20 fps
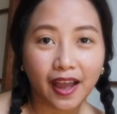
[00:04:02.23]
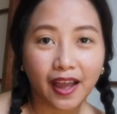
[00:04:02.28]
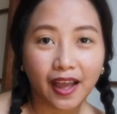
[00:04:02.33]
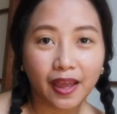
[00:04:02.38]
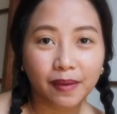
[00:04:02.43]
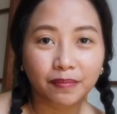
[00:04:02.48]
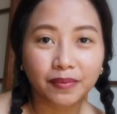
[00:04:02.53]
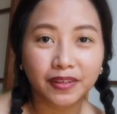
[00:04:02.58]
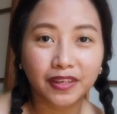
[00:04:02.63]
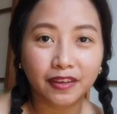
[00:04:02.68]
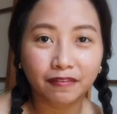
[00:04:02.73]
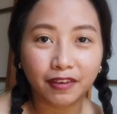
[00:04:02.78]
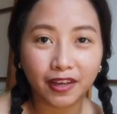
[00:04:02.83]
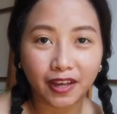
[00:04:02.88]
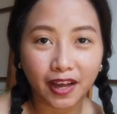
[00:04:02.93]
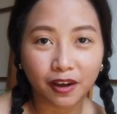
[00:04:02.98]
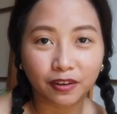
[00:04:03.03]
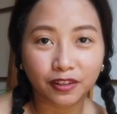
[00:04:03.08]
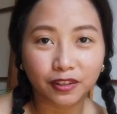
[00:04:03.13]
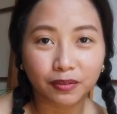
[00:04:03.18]
I'm giving
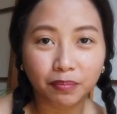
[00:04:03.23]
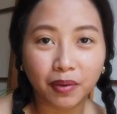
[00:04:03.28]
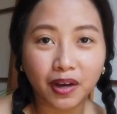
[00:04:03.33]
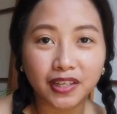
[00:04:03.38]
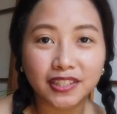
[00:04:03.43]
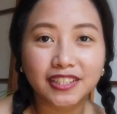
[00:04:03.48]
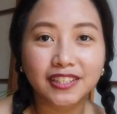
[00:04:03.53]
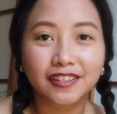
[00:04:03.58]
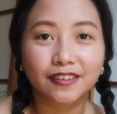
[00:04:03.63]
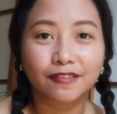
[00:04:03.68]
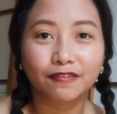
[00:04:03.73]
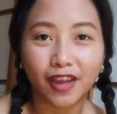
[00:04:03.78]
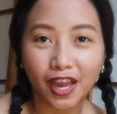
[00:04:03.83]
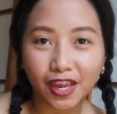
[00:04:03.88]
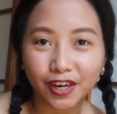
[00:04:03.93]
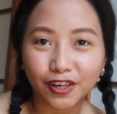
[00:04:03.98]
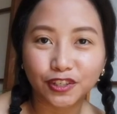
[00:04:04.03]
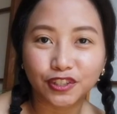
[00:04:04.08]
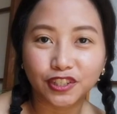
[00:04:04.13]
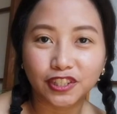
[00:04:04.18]
out positive
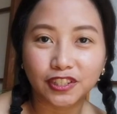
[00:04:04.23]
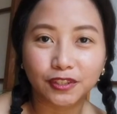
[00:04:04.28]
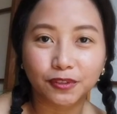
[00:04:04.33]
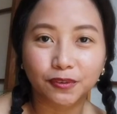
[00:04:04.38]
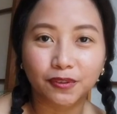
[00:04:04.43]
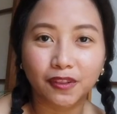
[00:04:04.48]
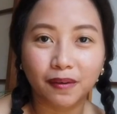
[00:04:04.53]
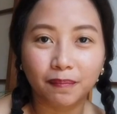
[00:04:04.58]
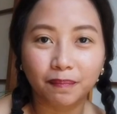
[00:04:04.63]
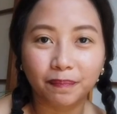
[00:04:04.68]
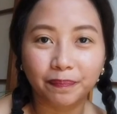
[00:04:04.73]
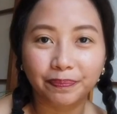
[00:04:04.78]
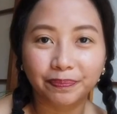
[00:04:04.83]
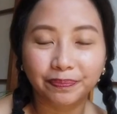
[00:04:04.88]
energy to them.